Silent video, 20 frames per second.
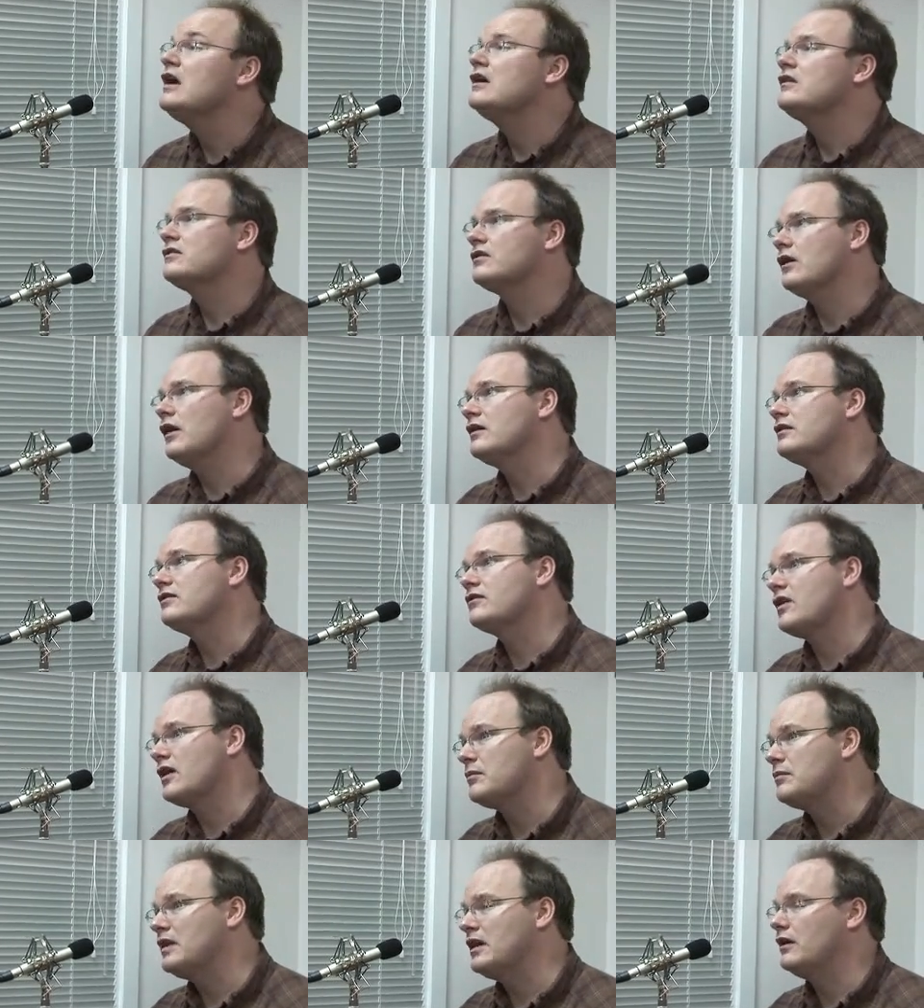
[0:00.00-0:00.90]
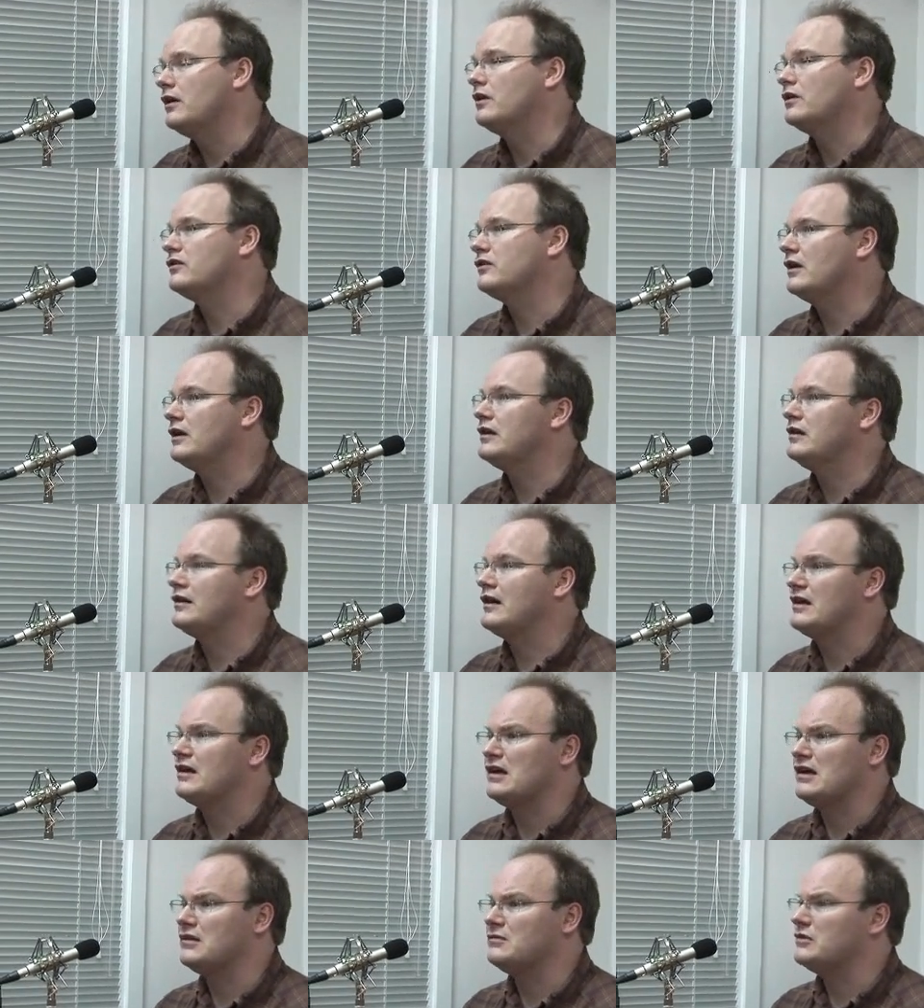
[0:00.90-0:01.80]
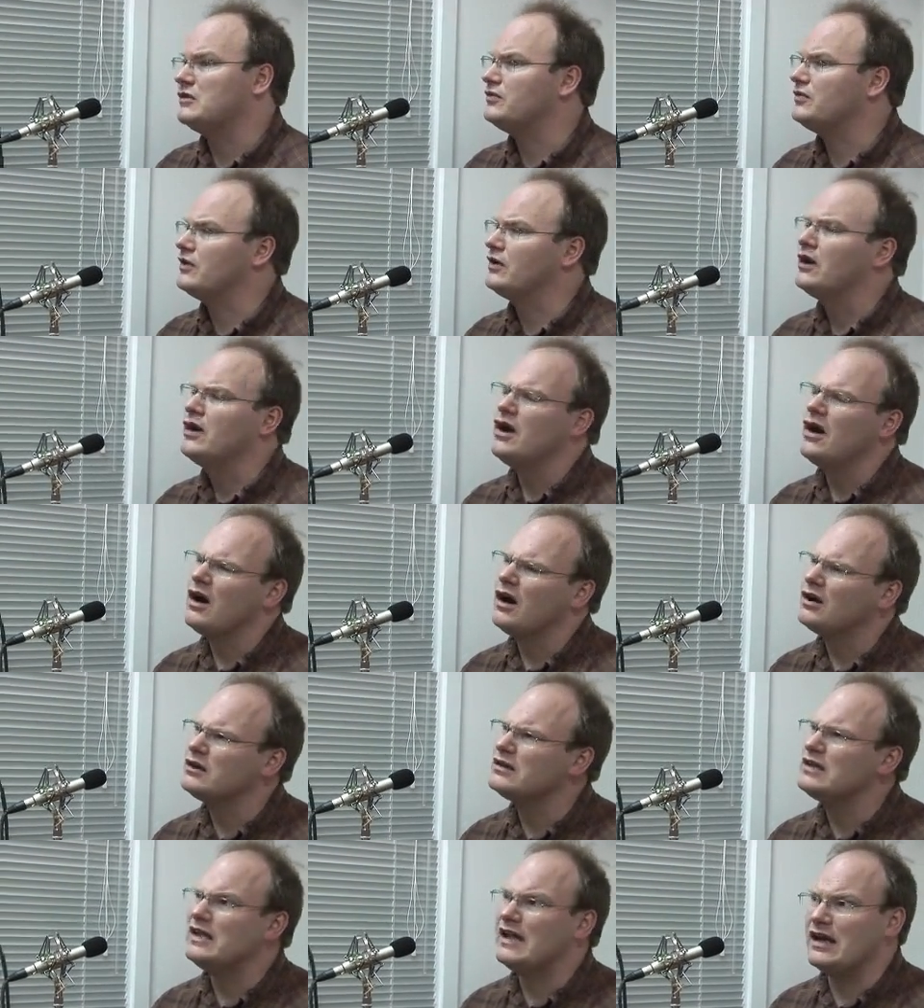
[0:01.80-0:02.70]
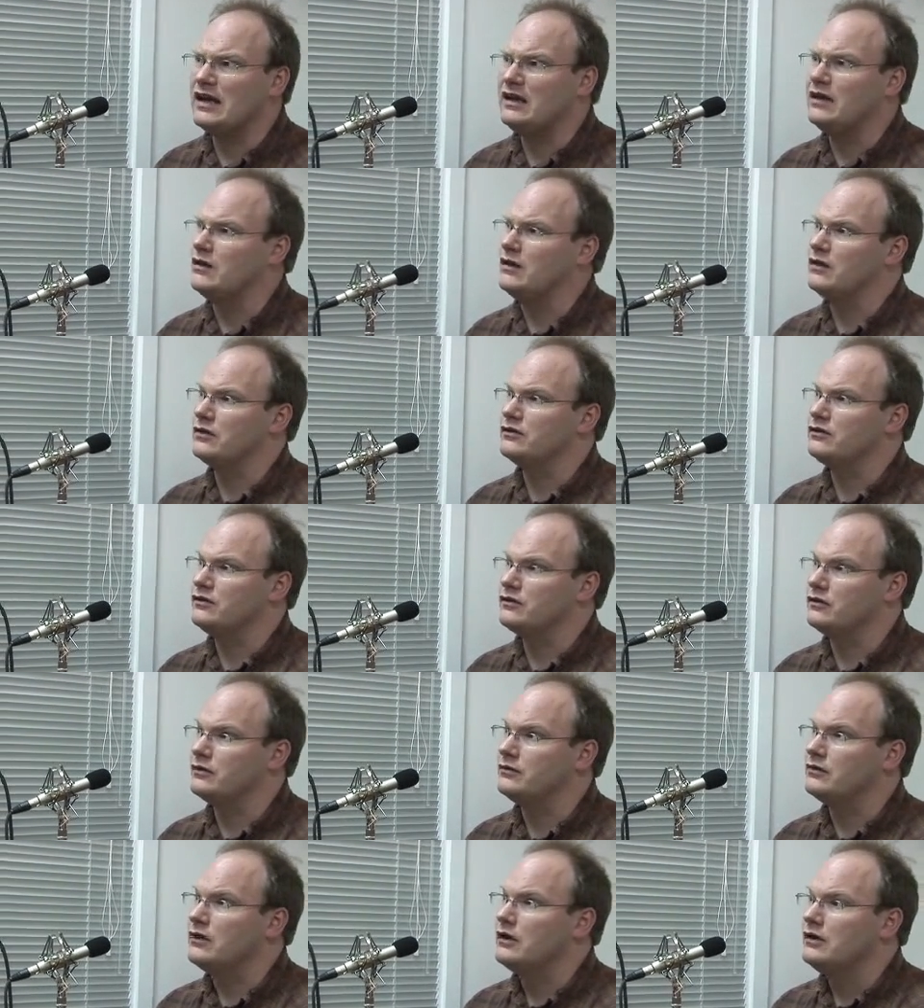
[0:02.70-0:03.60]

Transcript: It's lots of carbon dioxide in that atmosphere, hardly any oxygen.